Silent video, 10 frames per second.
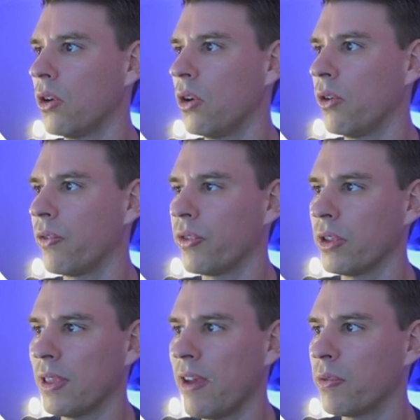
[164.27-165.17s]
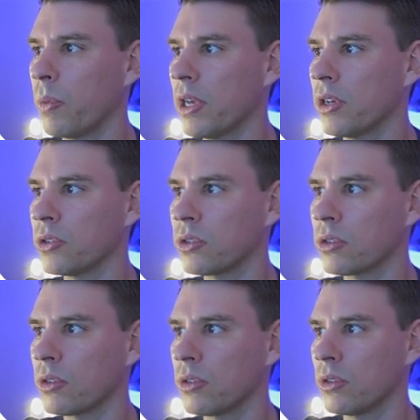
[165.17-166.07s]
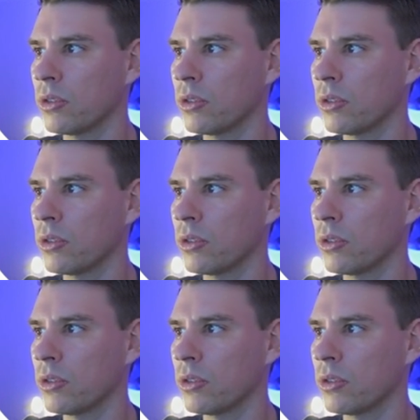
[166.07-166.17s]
of the left wheels